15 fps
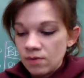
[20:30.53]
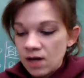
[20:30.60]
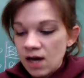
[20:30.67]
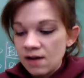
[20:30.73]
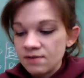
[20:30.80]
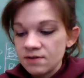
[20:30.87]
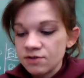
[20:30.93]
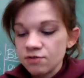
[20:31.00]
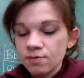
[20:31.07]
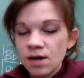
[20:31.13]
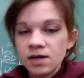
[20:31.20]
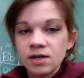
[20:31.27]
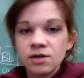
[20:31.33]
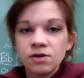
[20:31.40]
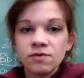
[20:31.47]
I just
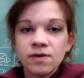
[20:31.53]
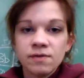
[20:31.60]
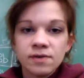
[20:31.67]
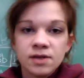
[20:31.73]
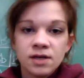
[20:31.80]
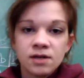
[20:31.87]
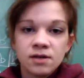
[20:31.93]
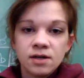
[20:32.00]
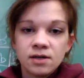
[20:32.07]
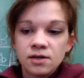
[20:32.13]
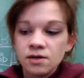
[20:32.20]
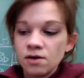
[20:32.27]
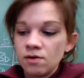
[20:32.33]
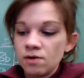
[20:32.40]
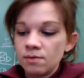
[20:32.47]
reminded you of everything you need to
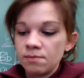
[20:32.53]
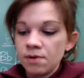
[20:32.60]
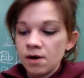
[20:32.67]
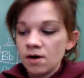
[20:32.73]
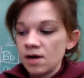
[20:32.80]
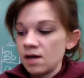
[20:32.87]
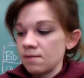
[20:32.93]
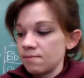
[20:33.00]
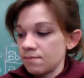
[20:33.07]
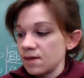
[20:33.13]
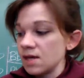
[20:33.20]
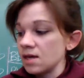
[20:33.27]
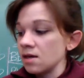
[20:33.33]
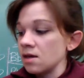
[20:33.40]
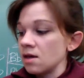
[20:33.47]
know on part
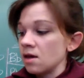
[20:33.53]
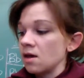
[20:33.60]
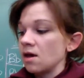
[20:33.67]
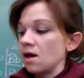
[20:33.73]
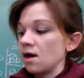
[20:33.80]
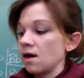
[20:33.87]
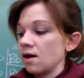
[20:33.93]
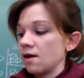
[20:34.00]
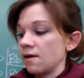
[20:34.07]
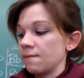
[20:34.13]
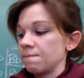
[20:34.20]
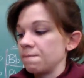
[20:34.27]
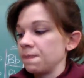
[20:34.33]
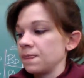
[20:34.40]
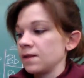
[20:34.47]
B.
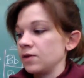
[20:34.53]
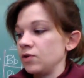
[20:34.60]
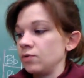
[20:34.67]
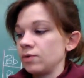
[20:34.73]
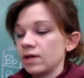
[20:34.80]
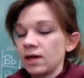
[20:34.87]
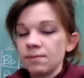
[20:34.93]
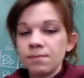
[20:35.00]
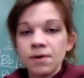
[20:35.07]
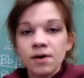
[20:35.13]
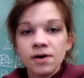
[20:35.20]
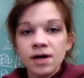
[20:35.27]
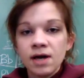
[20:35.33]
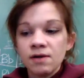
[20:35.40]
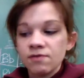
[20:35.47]
You will get
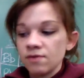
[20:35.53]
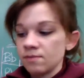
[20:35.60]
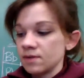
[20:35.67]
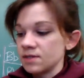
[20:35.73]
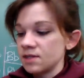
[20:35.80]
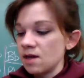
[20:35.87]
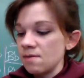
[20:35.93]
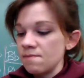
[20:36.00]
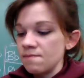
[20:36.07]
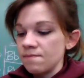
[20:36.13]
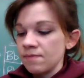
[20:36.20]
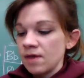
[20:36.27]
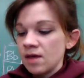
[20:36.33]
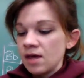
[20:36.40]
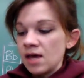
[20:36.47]
part A from the sub
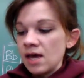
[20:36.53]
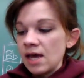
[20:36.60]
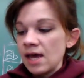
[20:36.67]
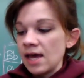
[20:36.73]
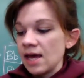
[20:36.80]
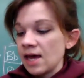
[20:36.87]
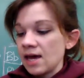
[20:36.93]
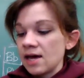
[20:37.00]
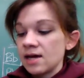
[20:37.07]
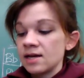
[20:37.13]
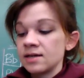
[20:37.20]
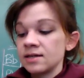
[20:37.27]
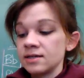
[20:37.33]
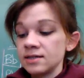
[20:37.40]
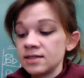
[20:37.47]

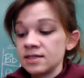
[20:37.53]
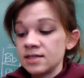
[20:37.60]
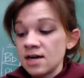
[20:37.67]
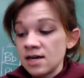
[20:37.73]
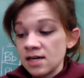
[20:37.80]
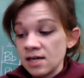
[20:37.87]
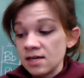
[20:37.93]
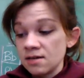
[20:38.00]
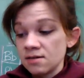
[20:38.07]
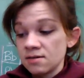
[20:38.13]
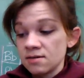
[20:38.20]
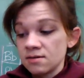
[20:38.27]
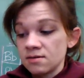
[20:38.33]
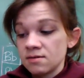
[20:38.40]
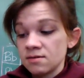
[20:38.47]
and study
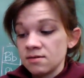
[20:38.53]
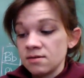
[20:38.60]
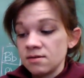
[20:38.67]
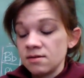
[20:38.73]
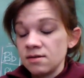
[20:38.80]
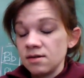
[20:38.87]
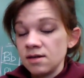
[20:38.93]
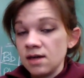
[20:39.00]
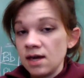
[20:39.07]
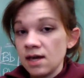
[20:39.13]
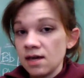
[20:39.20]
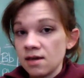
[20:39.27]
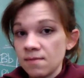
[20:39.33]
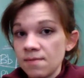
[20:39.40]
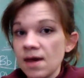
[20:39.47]
it
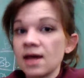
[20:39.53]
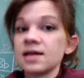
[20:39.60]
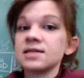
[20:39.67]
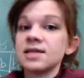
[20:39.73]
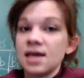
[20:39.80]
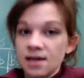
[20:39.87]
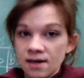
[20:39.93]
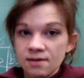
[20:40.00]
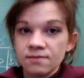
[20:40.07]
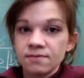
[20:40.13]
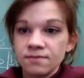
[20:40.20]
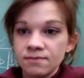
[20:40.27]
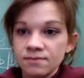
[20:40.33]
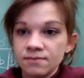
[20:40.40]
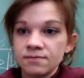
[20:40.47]
and come back and take it.
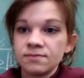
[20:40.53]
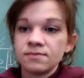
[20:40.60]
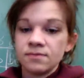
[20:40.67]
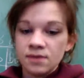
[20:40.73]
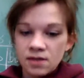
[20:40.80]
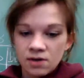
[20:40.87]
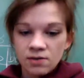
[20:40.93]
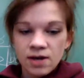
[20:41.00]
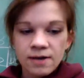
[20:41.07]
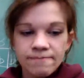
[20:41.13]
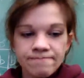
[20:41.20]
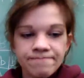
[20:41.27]
Okay?